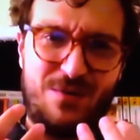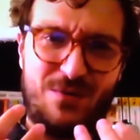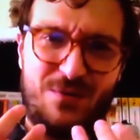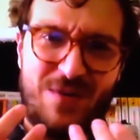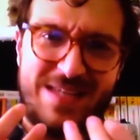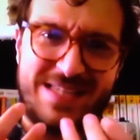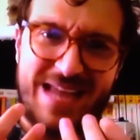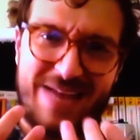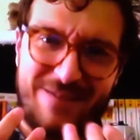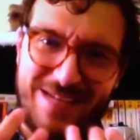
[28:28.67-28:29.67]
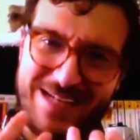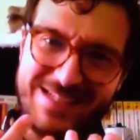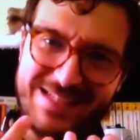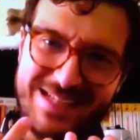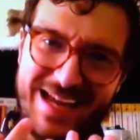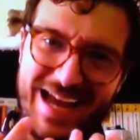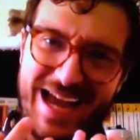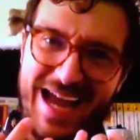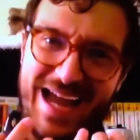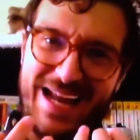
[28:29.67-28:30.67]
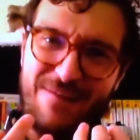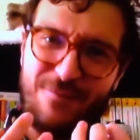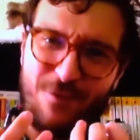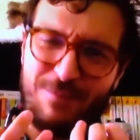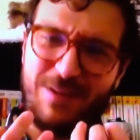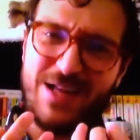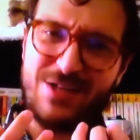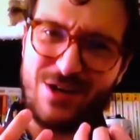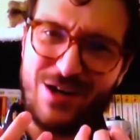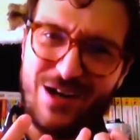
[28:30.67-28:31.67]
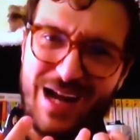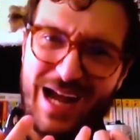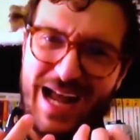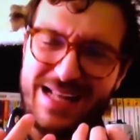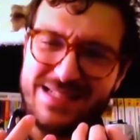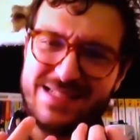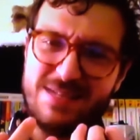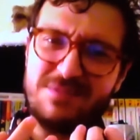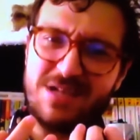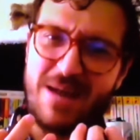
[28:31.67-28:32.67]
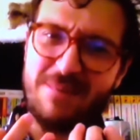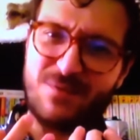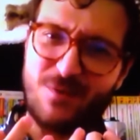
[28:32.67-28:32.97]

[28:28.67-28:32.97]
face cavities for pleasure and sometimes for